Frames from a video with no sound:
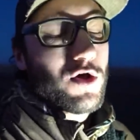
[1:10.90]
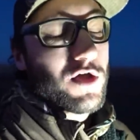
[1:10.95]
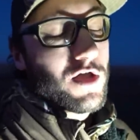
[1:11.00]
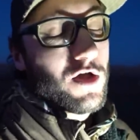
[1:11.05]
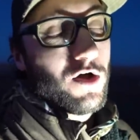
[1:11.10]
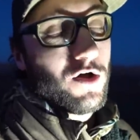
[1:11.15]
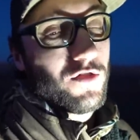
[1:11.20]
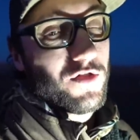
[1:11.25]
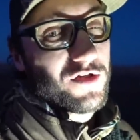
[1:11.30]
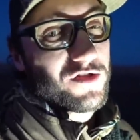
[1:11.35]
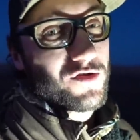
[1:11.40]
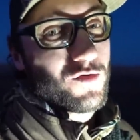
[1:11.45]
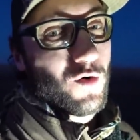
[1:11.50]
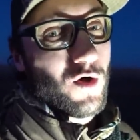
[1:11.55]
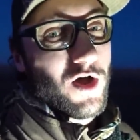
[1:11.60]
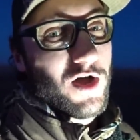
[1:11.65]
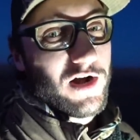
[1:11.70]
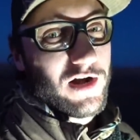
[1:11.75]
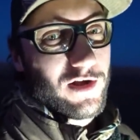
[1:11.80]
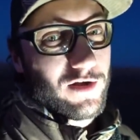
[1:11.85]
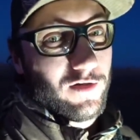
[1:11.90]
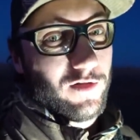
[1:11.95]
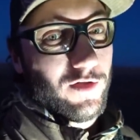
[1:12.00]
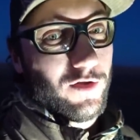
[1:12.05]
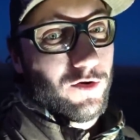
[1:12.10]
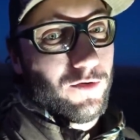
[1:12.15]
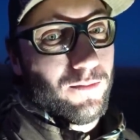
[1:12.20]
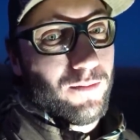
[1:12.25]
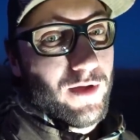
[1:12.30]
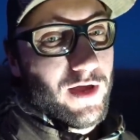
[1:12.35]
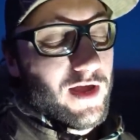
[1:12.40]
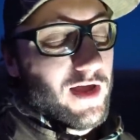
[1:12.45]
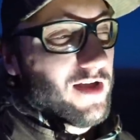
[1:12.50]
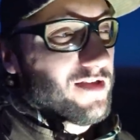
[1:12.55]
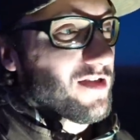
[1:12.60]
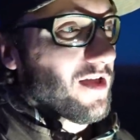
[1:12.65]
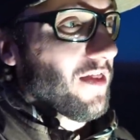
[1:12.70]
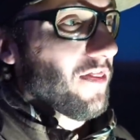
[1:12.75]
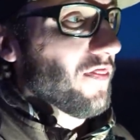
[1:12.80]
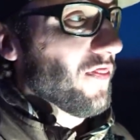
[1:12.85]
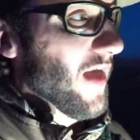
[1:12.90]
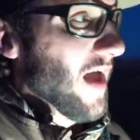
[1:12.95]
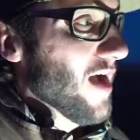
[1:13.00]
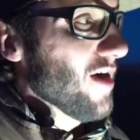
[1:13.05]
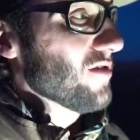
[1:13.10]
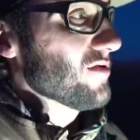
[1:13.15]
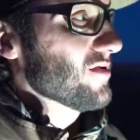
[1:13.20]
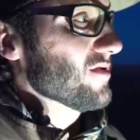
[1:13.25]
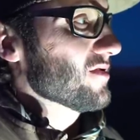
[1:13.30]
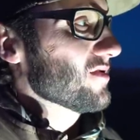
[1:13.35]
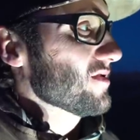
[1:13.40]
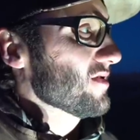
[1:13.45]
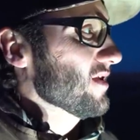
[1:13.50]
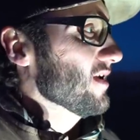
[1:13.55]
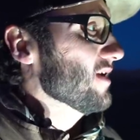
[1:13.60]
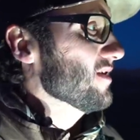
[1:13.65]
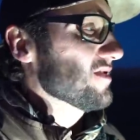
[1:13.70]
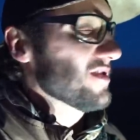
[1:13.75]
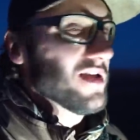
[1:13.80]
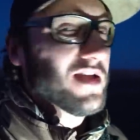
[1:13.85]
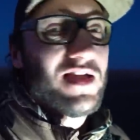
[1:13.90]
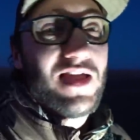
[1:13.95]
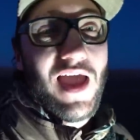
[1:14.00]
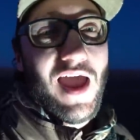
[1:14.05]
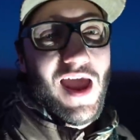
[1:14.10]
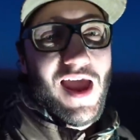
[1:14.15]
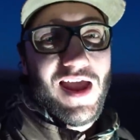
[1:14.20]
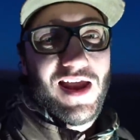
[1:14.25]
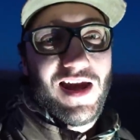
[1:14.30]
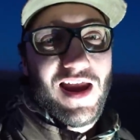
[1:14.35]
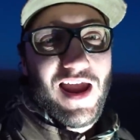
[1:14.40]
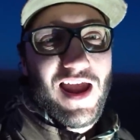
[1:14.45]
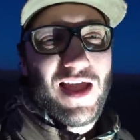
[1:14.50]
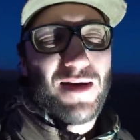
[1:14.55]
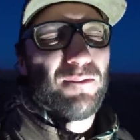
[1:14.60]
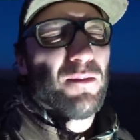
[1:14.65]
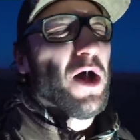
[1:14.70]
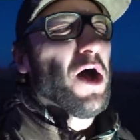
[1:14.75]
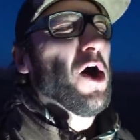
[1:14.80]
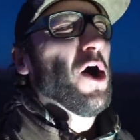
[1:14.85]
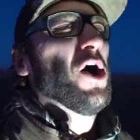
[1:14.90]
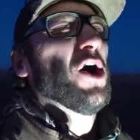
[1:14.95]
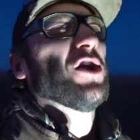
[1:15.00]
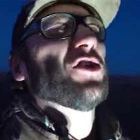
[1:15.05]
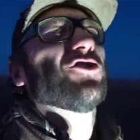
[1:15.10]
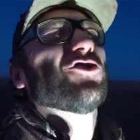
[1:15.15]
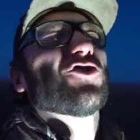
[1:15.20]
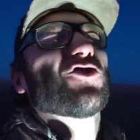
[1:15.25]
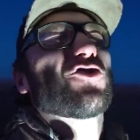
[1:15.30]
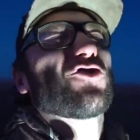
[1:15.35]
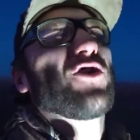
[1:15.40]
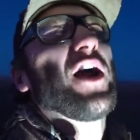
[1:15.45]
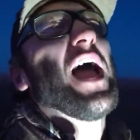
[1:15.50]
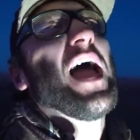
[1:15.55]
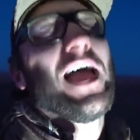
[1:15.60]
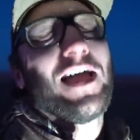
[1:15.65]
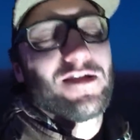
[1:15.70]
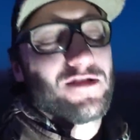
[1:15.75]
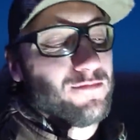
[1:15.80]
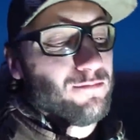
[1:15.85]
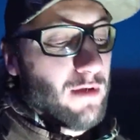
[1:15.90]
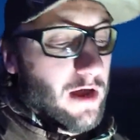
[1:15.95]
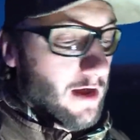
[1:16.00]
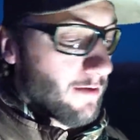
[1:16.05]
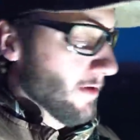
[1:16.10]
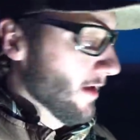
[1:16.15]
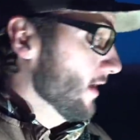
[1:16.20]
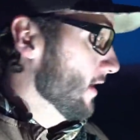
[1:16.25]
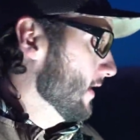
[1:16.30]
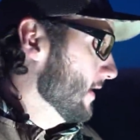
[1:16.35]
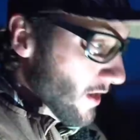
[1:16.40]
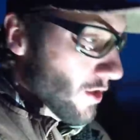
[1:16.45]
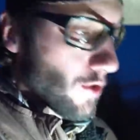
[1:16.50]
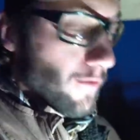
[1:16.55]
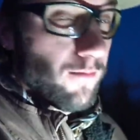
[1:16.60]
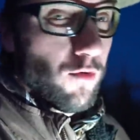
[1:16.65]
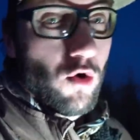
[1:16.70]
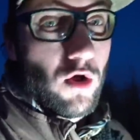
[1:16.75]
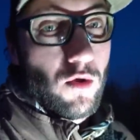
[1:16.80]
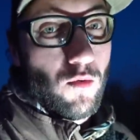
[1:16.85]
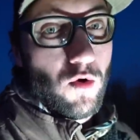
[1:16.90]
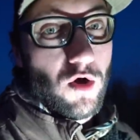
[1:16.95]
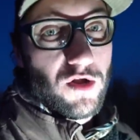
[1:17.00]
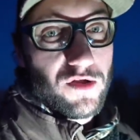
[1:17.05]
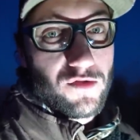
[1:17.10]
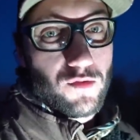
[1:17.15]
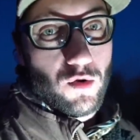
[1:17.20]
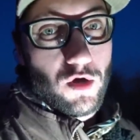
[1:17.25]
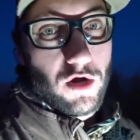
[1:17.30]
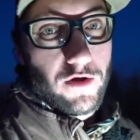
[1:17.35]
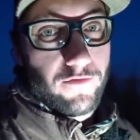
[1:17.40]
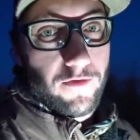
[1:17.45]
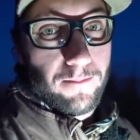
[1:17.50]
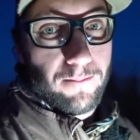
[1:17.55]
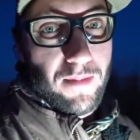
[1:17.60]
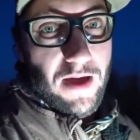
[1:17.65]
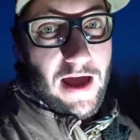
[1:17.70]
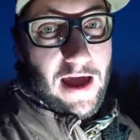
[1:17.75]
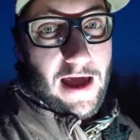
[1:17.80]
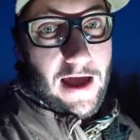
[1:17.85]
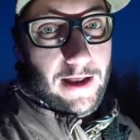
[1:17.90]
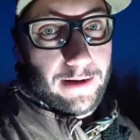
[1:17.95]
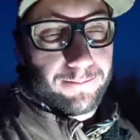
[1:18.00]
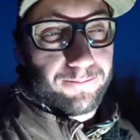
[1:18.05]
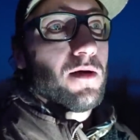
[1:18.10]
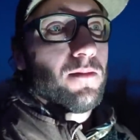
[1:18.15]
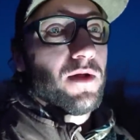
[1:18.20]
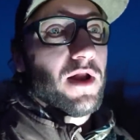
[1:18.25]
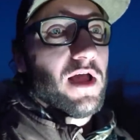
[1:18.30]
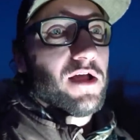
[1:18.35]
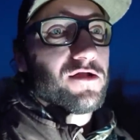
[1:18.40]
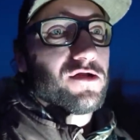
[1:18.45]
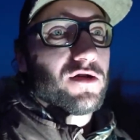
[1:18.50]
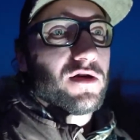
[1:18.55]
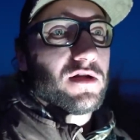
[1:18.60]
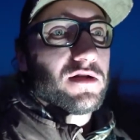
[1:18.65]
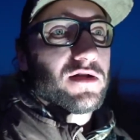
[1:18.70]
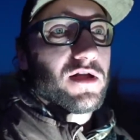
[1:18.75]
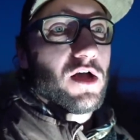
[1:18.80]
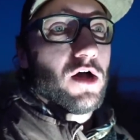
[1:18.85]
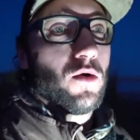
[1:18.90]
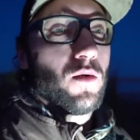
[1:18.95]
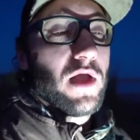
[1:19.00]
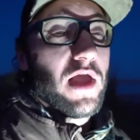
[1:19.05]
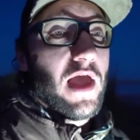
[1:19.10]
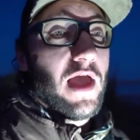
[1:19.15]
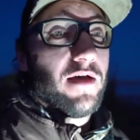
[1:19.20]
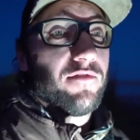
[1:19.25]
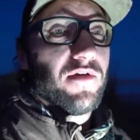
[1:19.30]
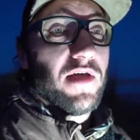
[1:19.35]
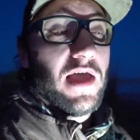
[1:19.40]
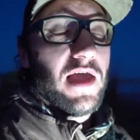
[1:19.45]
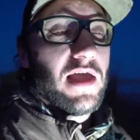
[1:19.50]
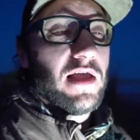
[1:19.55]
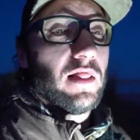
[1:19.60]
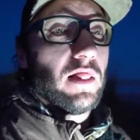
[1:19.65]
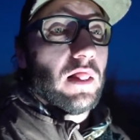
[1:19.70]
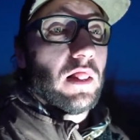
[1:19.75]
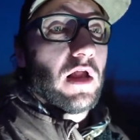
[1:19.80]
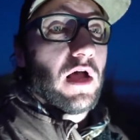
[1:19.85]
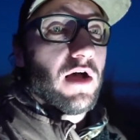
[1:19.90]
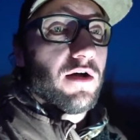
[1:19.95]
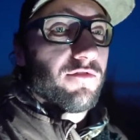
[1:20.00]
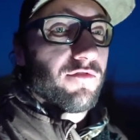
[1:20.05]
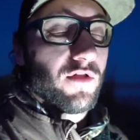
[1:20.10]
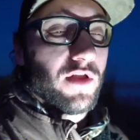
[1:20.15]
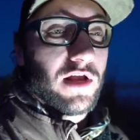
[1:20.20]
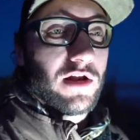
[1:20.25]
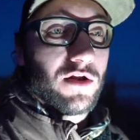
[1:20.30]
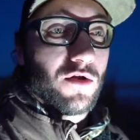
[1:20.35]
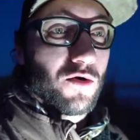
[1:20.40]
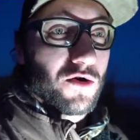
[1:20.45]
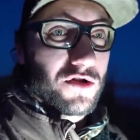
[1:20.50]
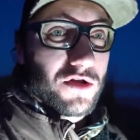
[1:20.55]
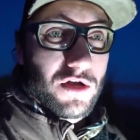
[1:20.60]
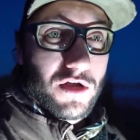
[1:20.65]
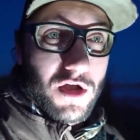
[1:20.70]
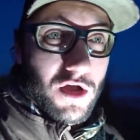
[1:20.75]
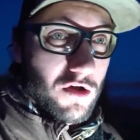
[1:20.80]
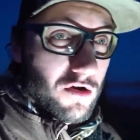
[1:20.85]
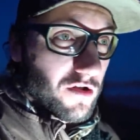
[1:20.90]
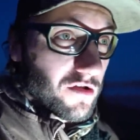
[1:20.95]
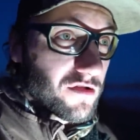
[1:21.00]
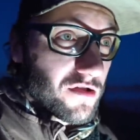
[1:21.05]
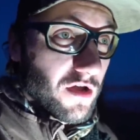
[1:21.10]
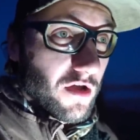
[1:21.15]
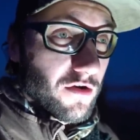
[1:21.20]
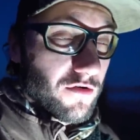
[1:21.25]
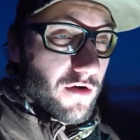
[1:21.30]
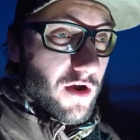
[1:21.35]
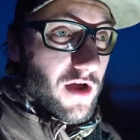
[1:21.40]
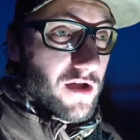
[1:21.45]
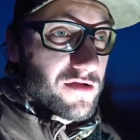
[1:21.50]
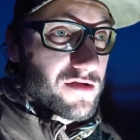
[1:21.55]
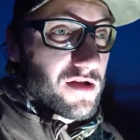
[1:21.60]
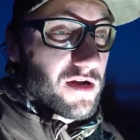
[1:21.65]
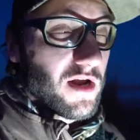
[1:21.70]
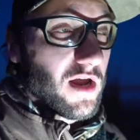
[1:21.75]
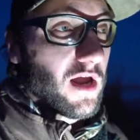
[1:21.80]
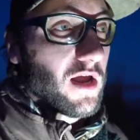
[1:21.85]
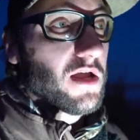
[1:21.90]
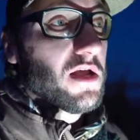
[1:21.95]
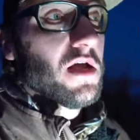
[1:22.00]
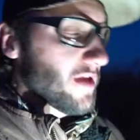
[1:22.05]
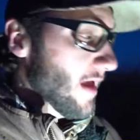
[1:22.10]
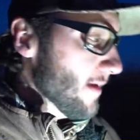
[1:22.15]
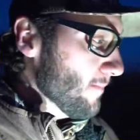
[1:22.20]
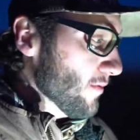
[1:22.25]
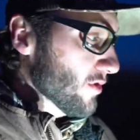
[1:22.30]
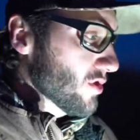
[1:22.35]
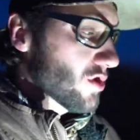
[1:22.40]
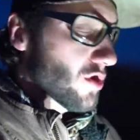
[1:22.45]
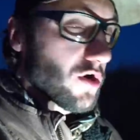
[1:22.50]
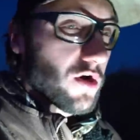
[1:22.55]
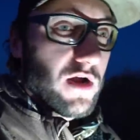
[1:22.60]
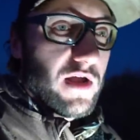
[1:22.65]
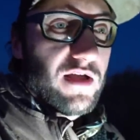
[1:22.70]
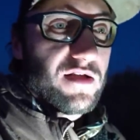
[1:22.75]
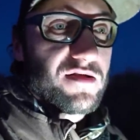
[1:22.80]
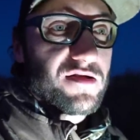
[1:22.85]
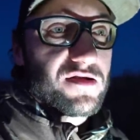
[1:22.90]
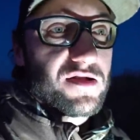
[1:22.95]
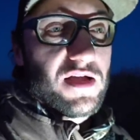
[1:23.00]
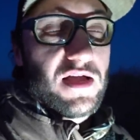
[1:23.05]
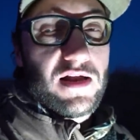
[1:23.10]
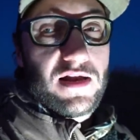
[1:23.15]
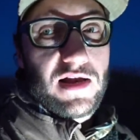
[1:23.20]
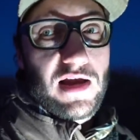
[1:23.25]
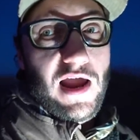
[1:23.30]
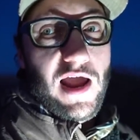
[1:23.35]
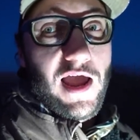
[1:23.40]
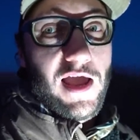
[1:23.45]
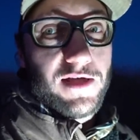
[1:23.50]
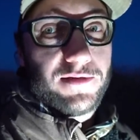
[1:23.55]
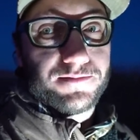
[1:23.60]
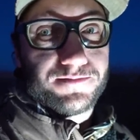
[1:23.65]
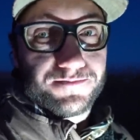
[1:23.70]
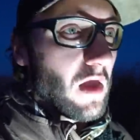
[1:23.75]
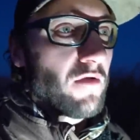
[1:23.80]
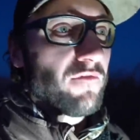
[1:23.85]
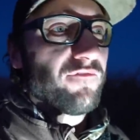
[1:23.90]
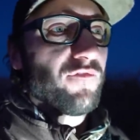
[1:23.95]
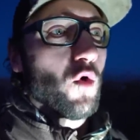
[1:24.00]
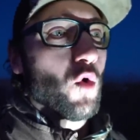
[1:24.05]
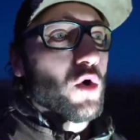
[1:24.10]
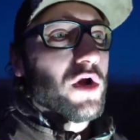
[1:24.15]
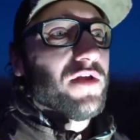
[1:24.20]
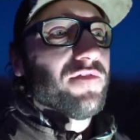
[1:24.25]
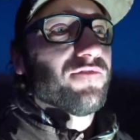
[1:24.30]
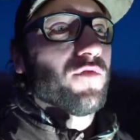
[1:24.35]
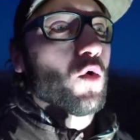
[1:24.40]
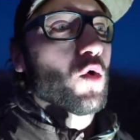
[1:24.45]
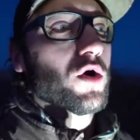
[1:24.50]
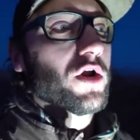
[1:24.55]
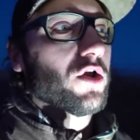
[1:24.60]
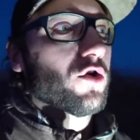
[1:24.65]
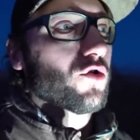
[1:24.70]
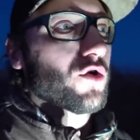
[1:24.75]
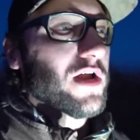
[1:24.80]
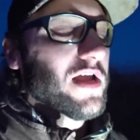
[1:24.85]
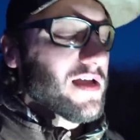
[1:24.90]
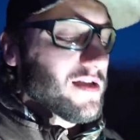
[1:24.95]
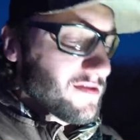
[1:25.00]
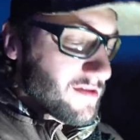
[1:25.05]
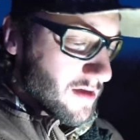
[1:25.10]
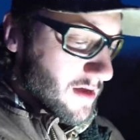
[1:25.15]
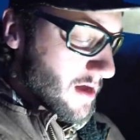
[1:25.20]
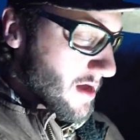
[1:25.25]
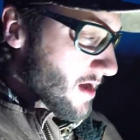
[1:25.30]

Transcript: you all this quad here in a little bit. It's a 1000cc Can-Am on tracks, baby. Your boy wants one of them bad. But as you can tell, we have a lovely North Dakota sunrise today. Temperature is sitting at 44 degrees,